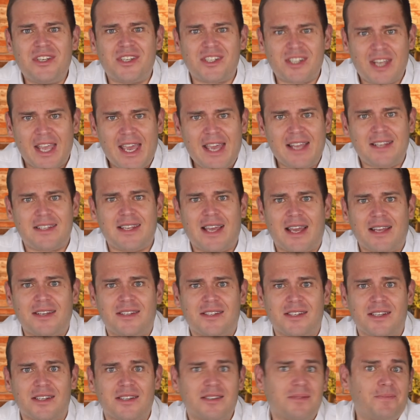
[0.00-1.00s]
scare
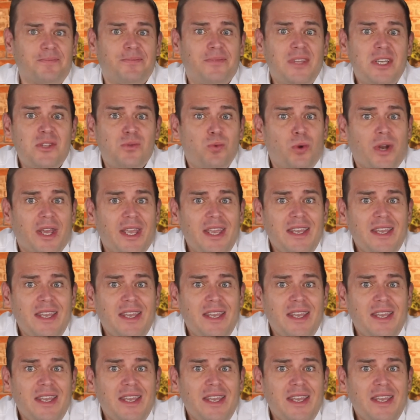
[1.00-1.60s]
tactics. That's what it